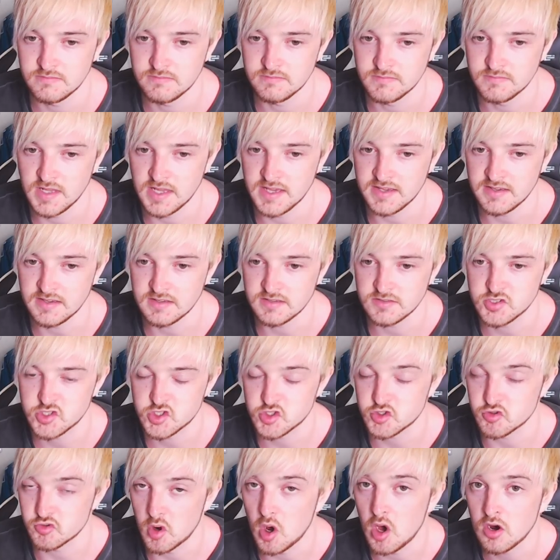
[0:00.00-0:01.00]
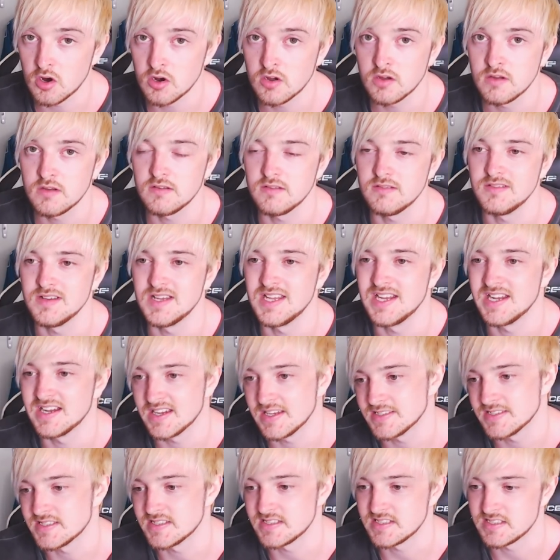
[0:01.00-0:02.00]
like, strong, and I
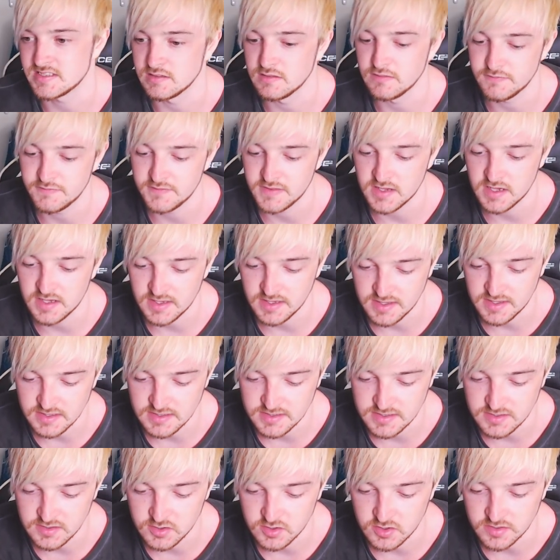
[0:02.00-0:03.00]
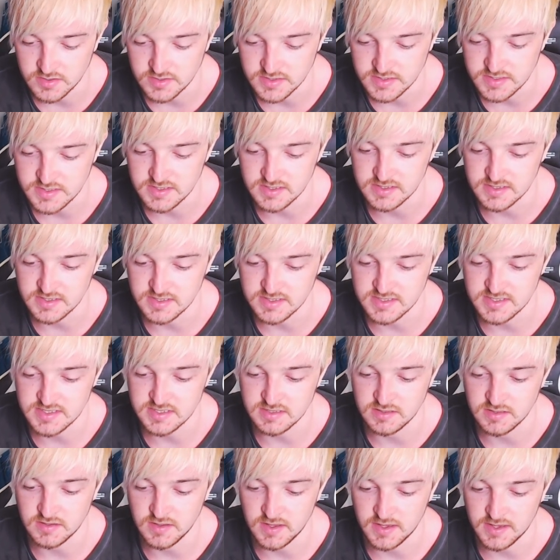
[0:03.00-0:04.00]
guess it's still, you know, it's
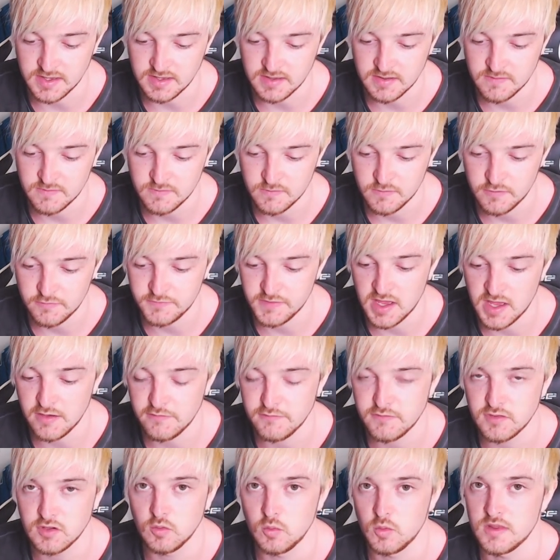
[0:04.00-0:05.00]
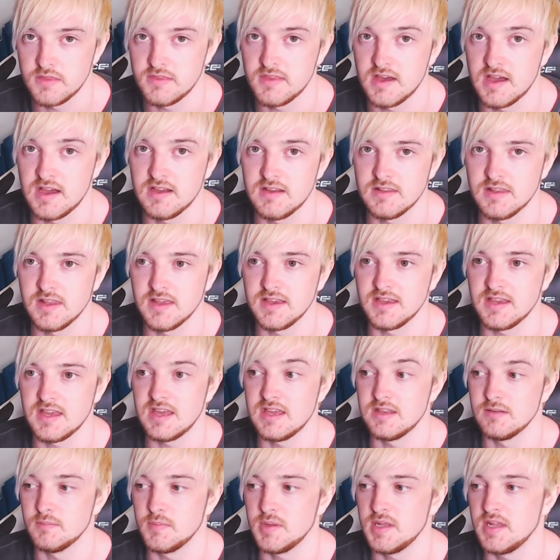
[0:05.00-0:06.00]
still, like, fearful with that, like,
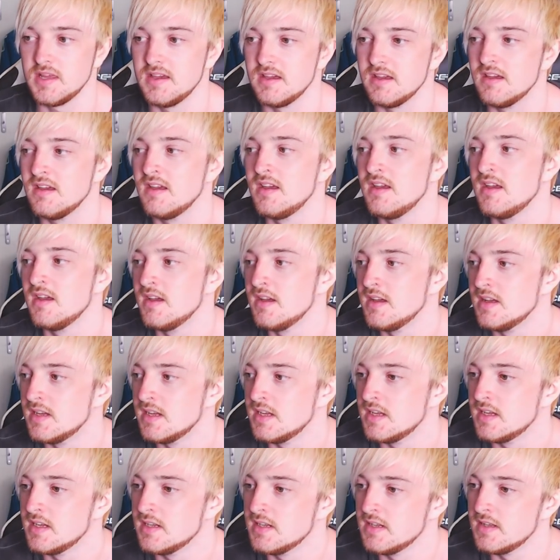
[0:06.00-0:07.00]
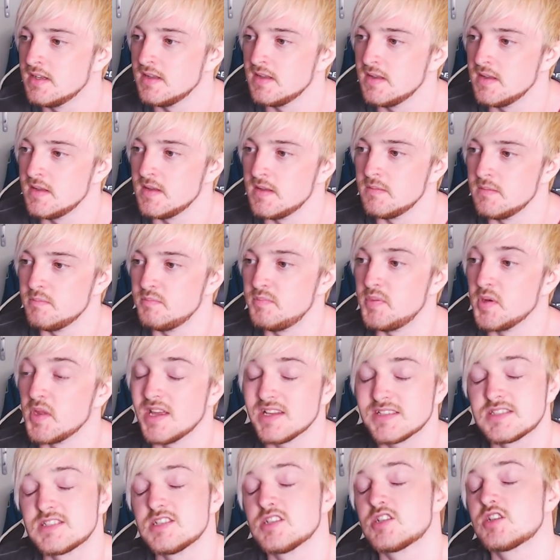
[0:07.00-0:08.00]
in play. But
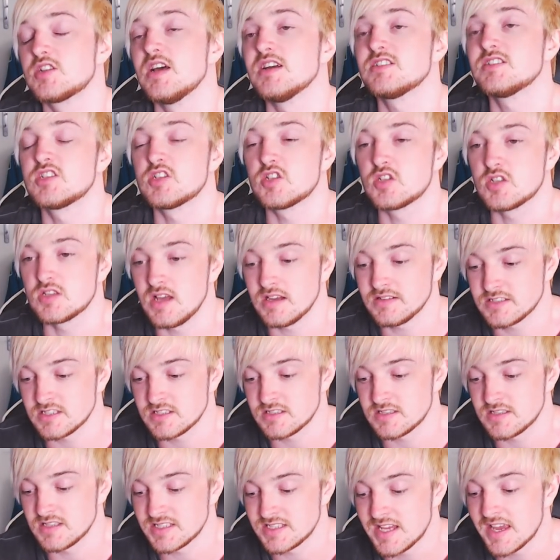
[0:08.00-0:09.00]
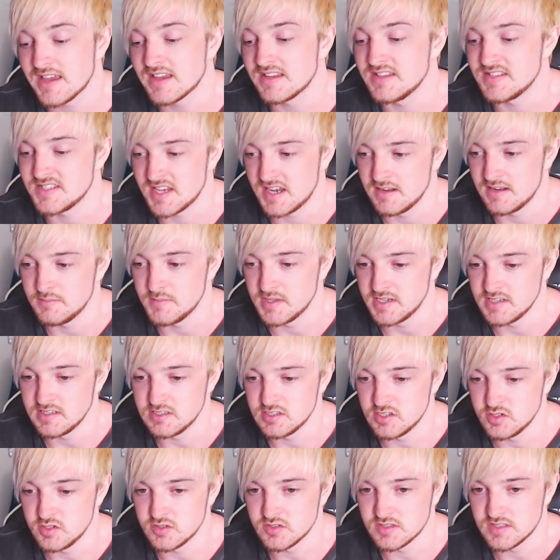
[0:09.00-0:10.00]
that's the second time that
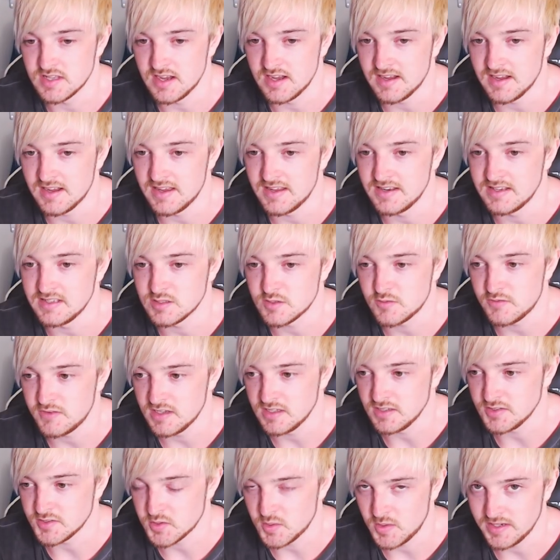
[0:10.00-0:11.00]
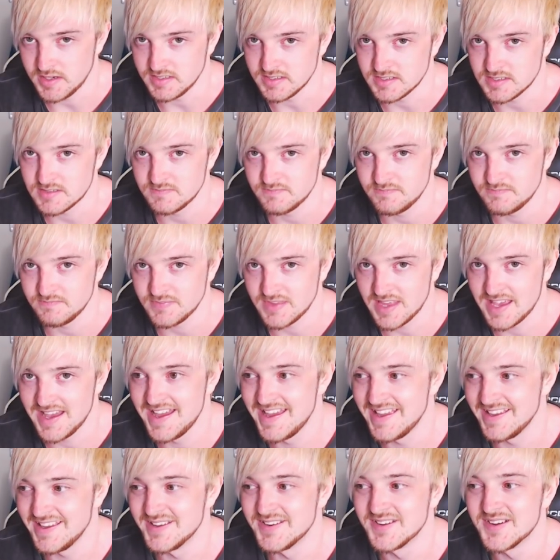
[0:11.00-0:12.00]
he's used that, and he's failed twice.
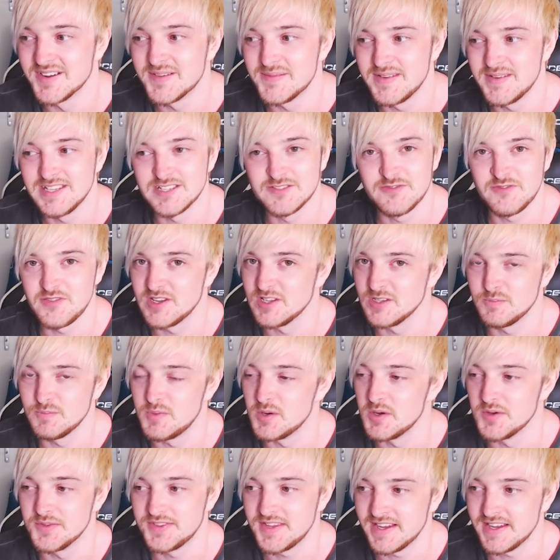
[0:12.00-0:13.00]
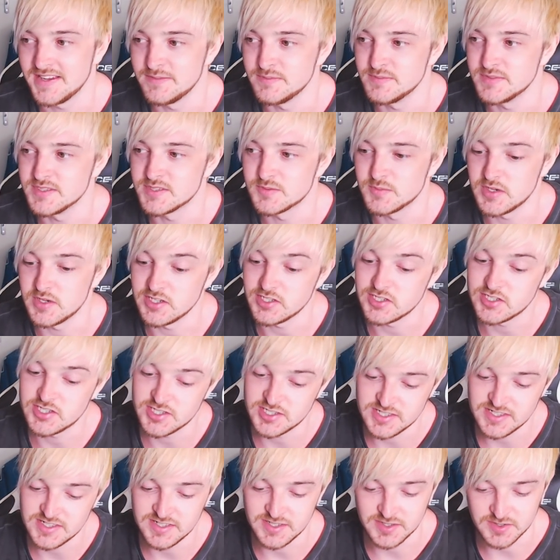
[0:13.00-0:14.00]
You know what I mean? He's failed both times,
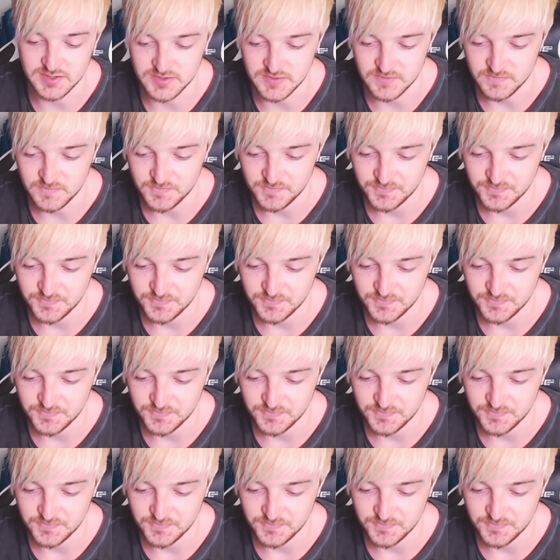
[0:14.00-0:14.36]
which, you know.